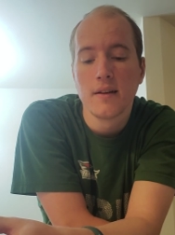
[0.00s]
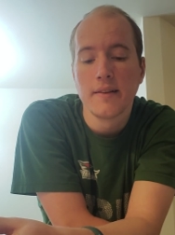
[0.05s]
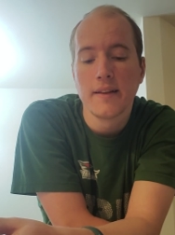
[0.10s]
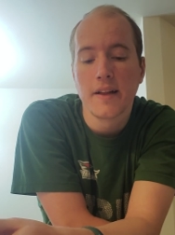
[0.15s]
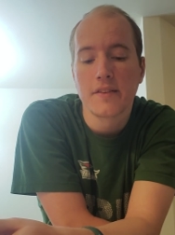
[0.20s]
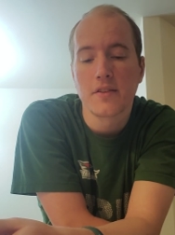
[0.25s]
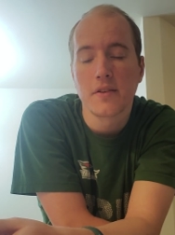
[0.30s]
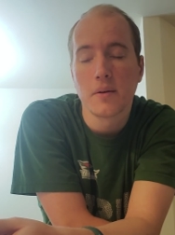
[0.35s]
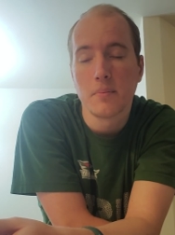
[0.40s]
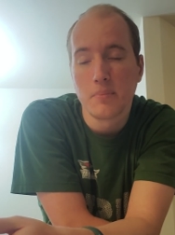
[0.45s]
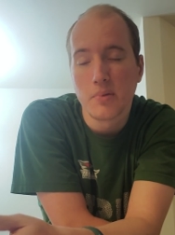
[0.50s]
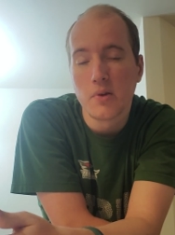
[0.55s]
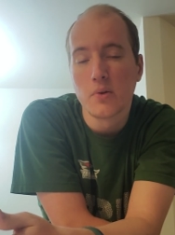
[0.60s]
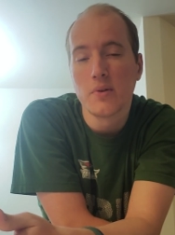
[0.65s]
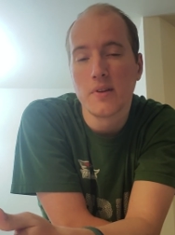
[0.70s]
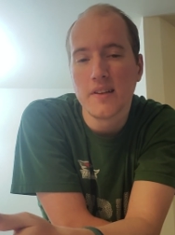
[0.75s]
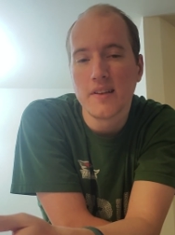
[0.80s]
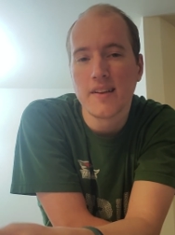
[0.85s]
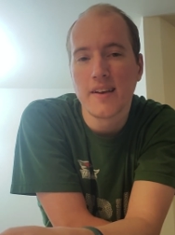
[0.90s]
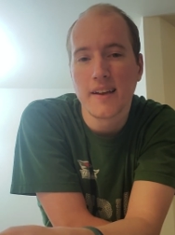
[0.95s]
That's a
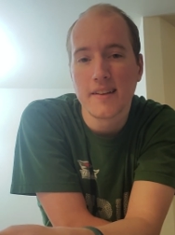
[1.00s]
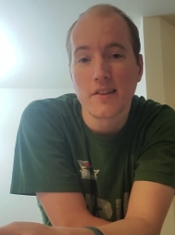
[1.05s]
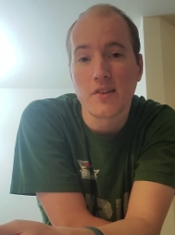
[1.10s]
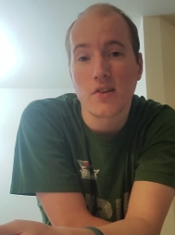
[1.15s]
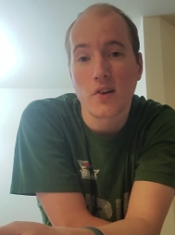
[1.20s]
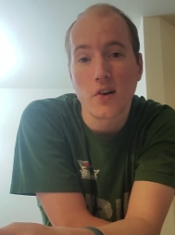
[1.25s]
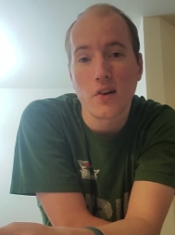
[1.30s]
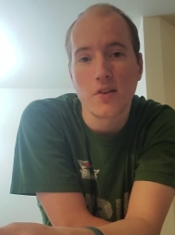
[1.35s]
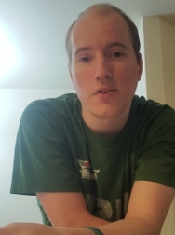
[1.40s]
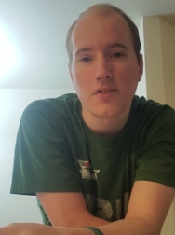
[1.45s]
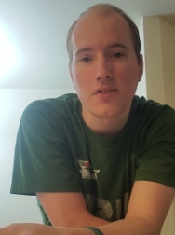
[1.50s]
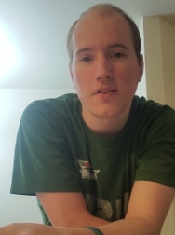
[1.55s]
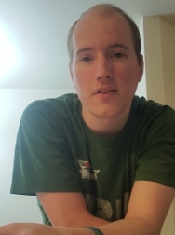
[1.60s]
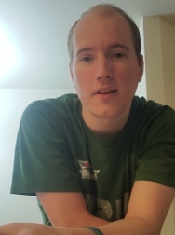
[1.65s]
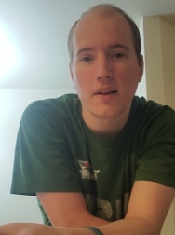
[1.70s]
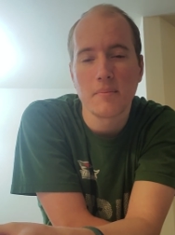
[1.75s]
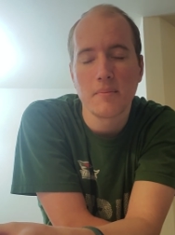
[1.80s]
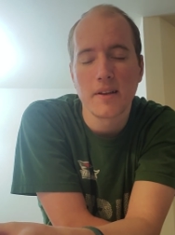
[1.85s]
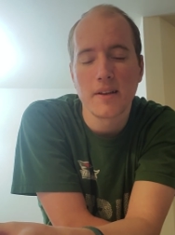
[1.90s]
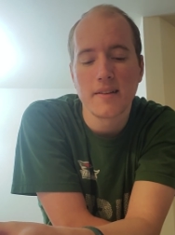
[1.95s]
beauty and a curse.
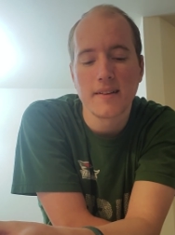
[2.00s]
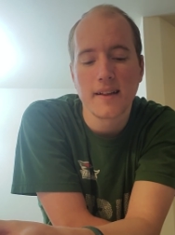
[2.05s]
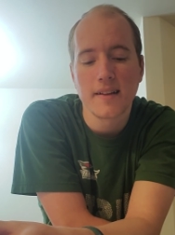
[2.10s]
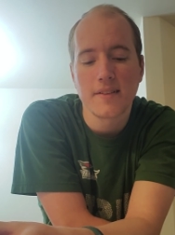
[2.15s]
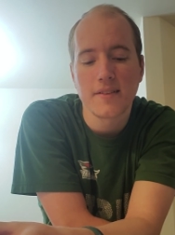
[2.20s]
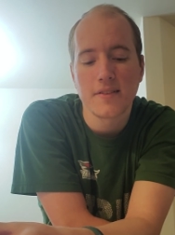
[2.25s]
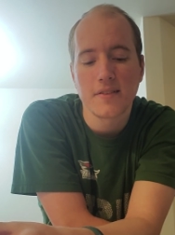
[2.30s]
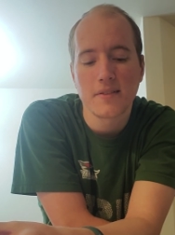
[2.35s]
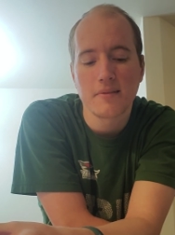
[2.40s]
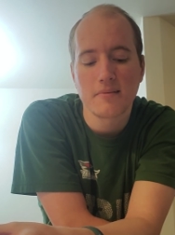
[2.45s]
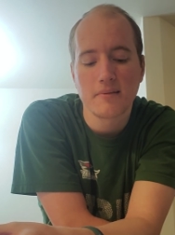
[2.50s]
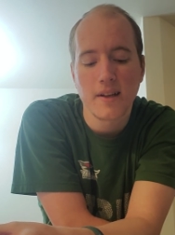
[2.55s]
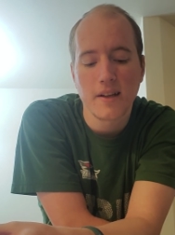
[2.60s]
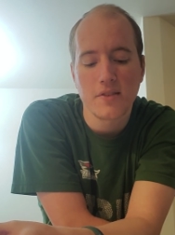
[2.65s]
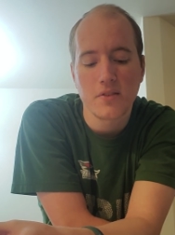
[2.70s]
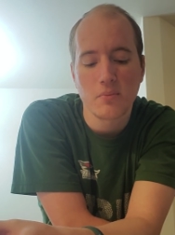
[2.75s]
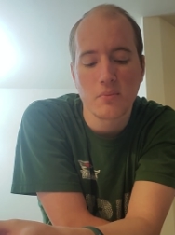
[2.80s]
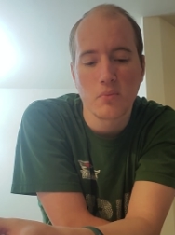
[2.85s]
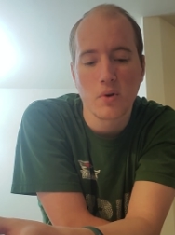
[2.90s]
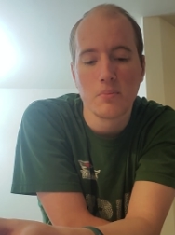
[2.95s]
I mean, that's
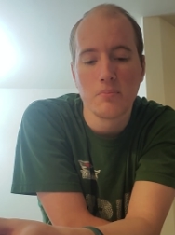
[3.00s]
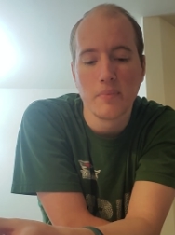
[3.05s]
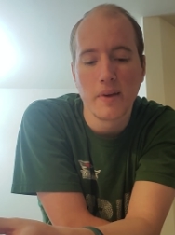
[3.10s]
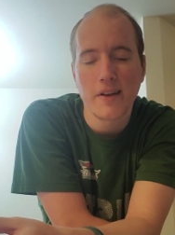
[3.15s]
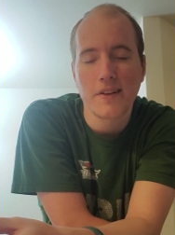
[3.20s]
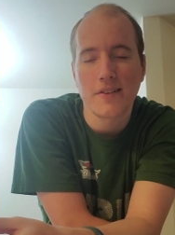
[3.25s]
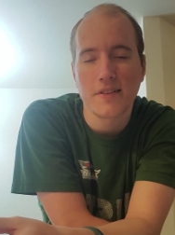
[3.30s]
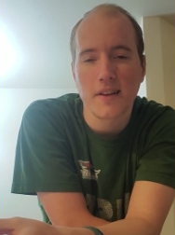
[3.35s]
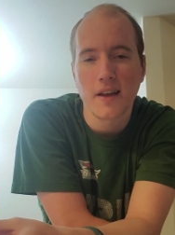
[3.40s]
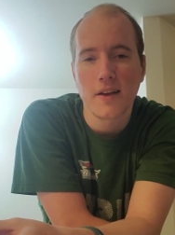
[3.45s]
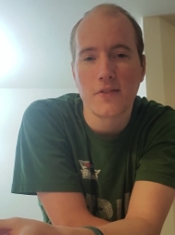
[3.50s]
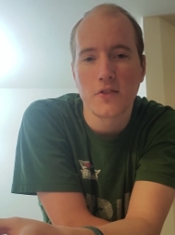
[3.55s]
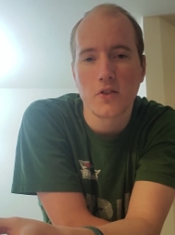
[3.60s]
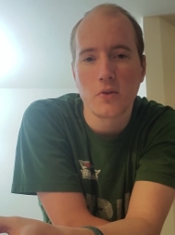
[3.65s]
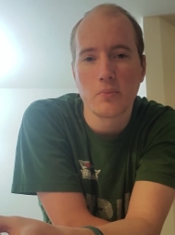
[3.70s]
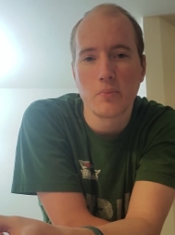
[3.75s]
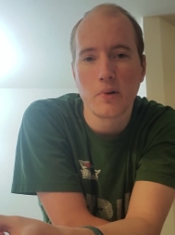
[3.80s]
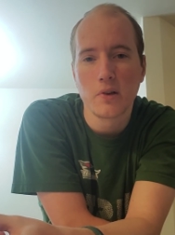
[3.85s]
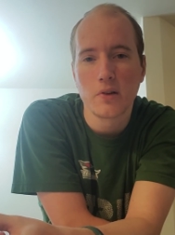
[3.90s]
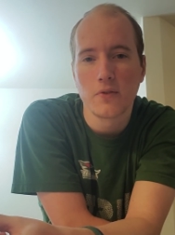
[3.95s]
that's what makes life
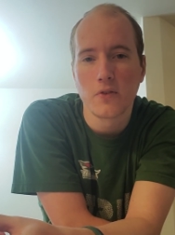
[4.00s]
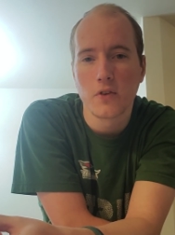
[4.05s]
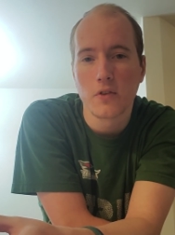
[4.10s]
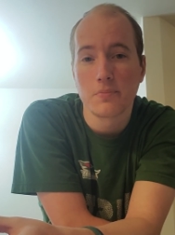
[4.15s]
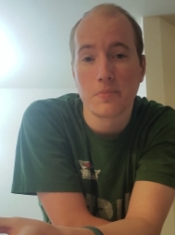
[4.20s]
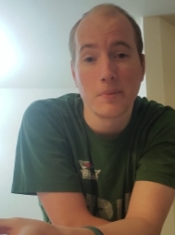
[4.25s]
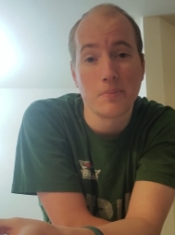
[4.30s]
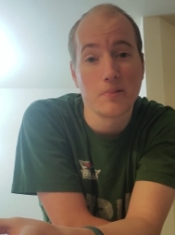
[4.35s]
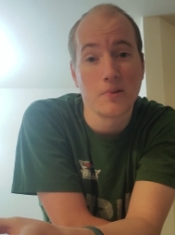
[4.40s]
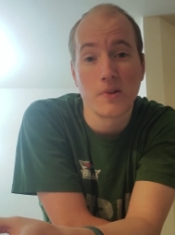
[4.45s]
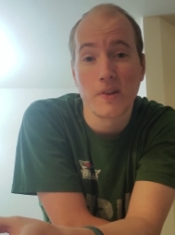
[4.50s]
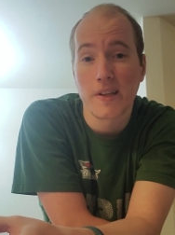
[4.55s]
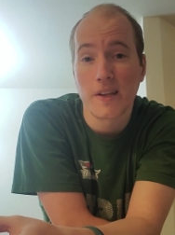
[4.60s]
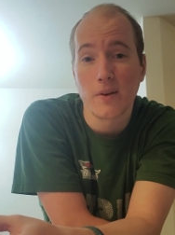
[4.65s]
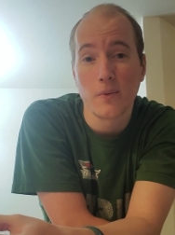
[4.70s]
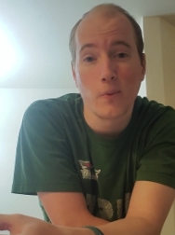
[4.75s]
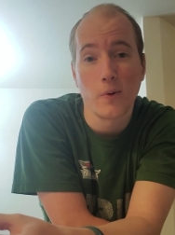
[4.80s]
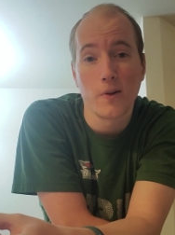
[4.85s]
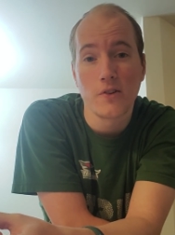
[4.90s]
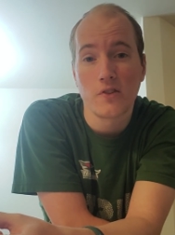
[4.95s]
so beautiful. Is people only
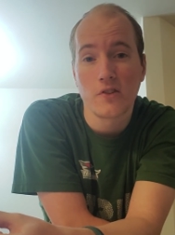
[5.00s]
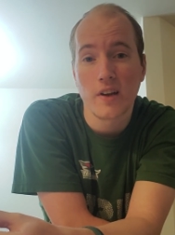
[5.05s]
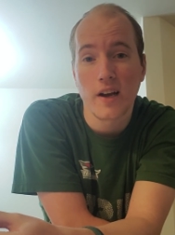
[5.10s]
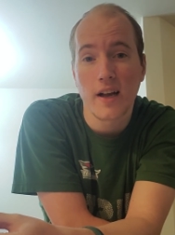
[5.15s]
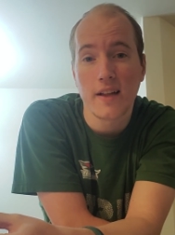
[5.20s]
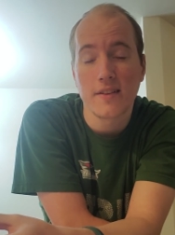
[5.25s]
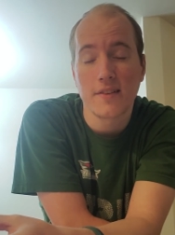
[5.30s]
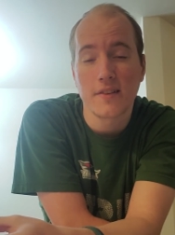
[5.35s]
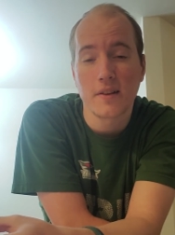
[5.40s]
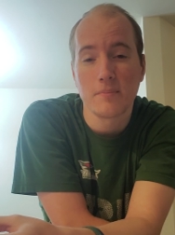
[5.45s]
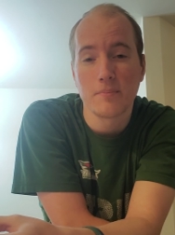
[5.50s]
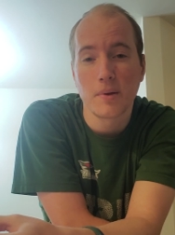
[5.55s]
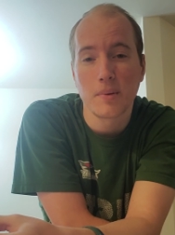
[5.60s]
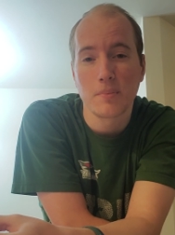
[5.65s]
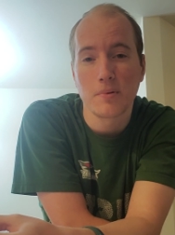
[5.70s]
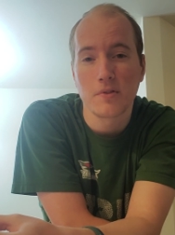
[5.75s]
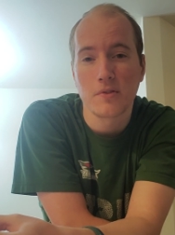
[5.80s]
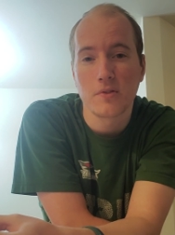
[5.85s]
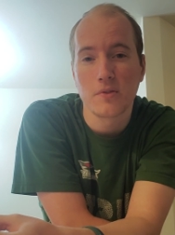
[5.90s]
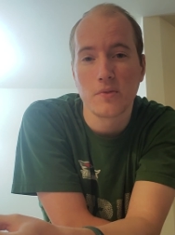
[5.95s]
get one shot. Some
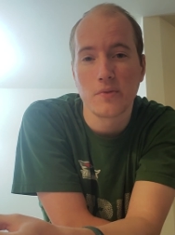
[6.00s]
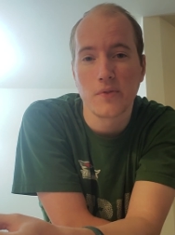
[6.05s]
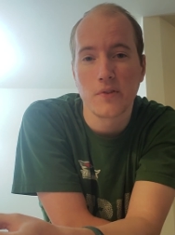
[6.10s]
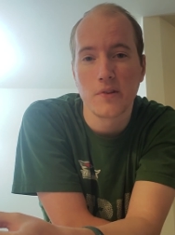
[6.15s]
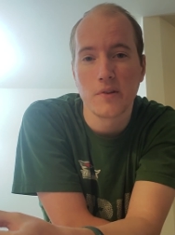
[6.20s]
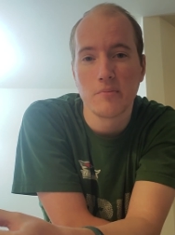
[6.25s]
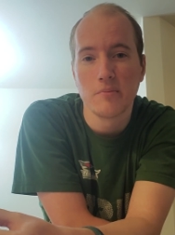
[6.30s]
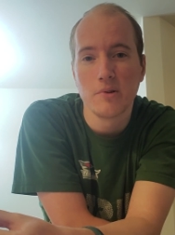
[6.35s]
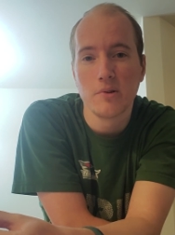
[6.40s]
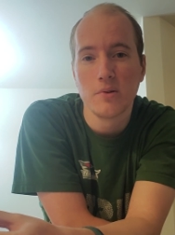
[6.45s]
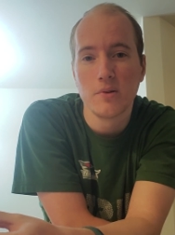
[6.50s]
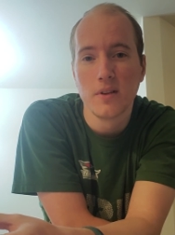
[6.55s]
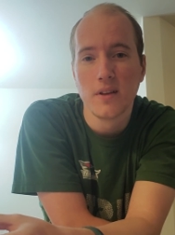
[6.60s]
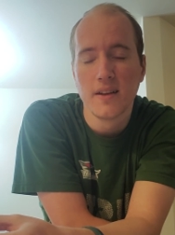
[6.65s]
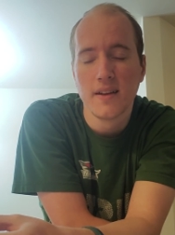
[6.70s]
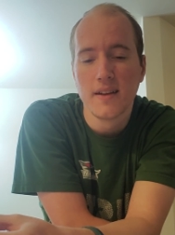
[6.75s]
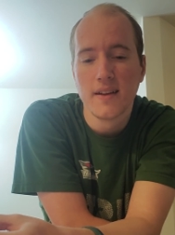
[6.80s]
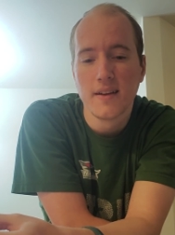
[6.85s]
people shoot for the moon.